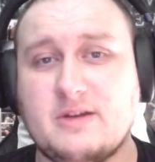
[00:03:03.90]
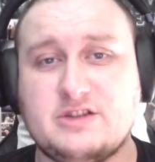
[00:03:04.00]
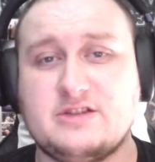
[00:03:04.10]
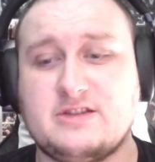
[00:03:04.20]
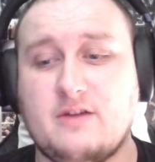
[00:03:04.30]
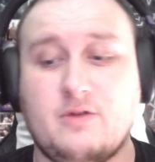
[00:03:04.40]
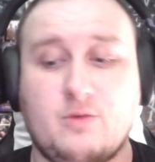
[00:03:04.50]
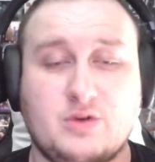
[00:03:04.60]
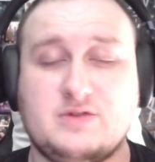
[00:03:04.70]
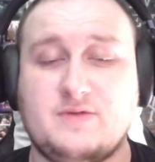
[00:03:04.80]
itself
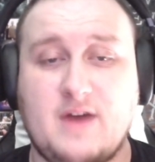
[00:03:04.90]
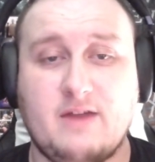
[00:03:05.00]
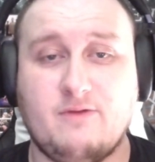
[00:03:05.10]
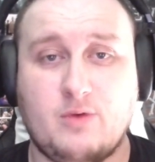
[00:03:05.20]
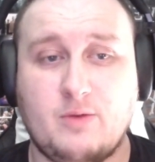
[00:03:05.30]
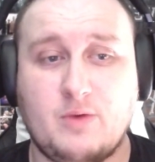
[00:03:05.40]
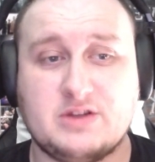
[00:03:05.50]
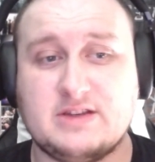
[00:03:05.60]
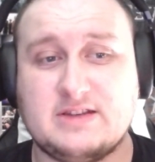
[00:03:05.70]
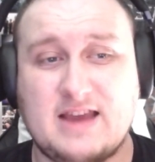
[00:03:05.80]
was fine for what it
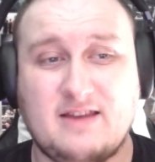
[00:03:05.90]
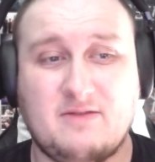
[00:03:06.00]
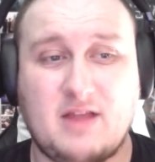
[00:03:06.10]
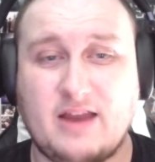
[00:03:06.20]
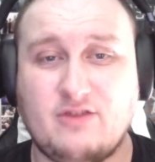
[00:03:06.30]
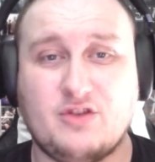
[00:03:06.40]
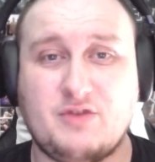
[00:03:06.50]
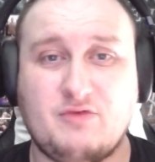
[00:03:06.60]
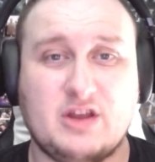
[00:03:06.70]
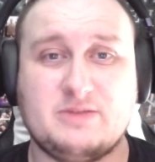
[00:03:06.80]
was. I said, like, nothing
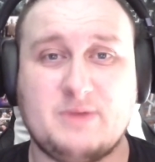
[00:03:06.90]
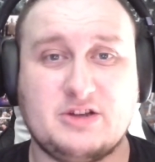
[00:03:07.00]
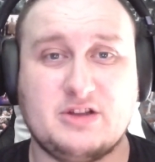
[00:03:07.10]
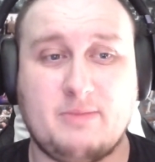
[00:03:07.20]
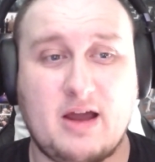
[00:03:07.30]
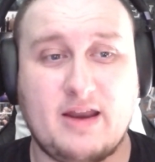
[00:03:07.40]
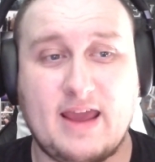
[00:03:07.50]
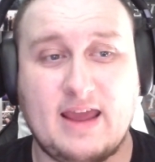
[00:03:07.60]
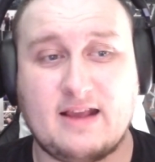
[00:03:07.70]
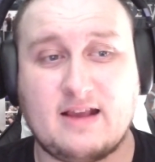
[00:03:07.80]
really special about it.
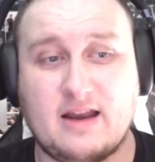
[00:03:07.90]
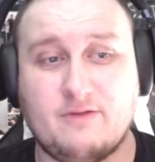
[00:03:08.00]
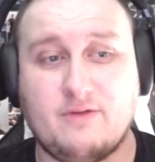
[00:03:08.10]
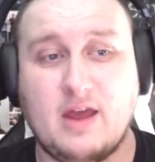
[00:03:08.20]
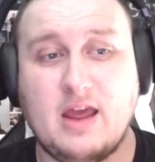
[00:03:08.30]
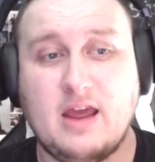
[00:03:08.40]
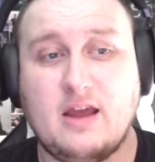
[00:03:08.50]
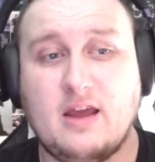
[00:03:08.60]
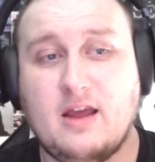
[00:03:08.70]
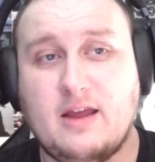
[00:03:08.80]

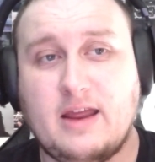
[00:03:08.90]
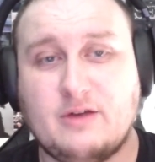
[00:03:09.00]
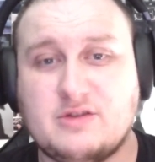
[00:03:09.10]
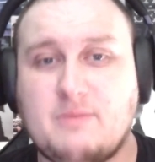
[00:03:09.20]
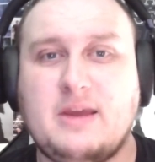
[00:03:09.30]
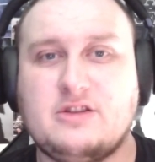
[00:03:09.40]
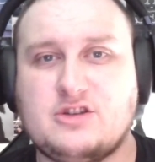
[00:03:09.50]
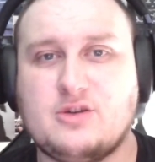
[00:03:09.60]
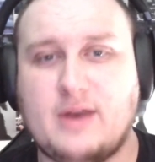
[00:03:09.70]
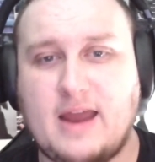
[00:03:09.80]
It was a means
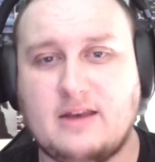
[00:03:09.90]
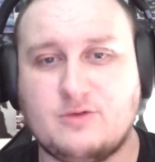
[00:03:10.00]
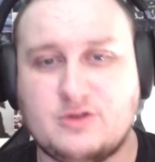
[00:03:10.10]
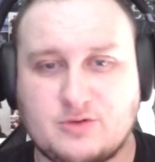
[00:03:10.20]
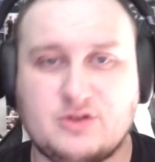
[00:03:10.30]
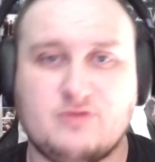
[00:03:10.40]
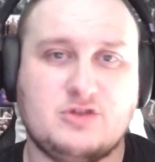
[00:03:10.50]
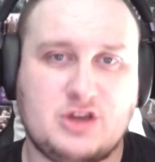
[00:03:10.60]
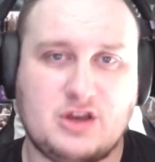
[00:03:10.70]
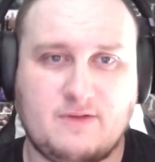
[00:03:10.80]
to an end, which was the
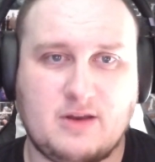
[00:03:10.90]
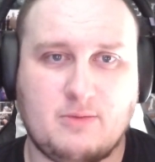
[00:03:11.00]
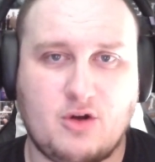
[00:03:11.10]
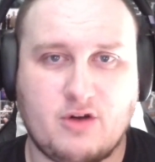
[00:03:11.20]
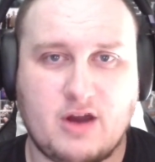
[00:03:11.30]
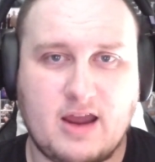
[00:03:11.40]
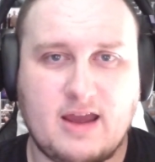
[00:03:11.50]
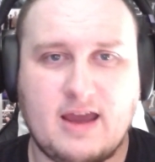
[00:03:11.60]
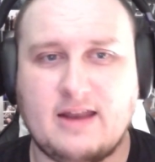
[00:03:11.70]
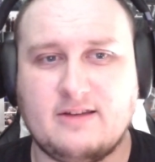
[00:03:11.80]
return of Inamura,
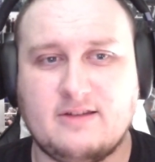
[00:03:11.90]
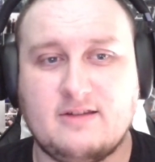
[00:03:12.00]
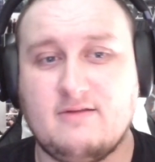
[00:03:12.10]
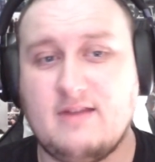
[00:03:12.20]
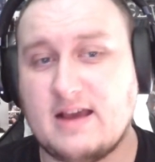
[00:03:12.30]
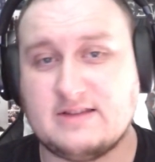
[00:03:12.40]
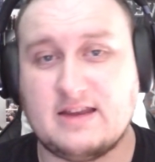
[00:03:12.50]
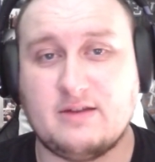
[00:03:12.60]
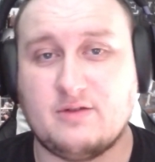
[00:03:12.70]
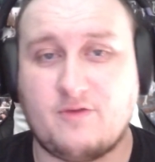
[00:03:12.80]
and yeah, I said
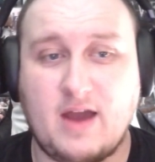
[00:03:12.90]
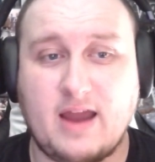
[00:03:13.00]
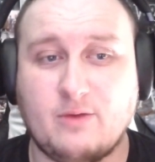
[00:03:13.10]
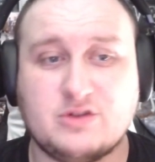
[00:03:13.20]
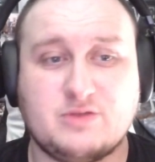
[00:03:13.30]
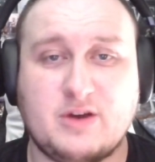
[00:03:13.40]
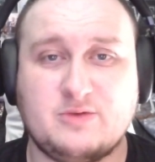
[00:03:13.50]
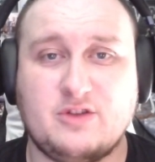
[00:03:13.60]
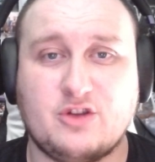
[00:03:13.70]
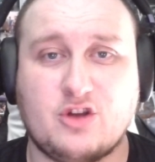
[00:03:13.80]
it was fine. It wouldn't surprise
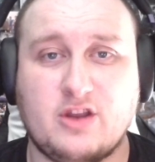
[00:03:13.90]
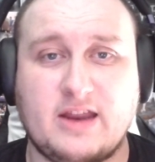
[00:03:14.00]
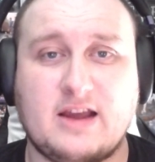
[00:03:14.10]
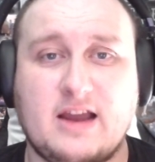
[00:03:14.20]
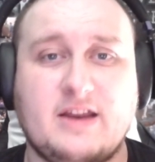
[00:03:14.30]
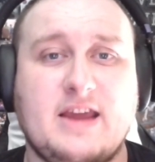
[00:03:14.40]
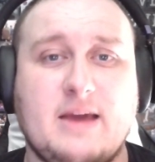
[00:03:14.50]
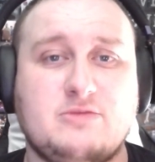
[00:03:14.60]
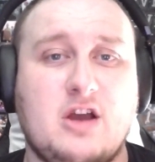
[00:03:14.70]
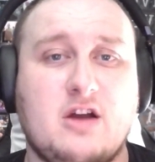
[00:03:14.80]
me if the Culling kind of
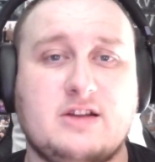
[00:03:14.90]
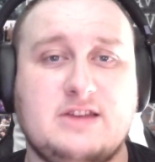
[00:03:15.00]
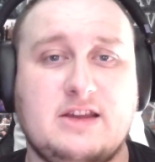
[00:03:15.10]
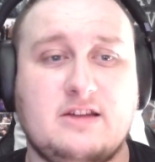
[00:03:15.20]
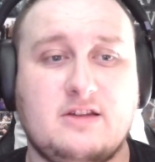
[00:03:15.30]
kept targeting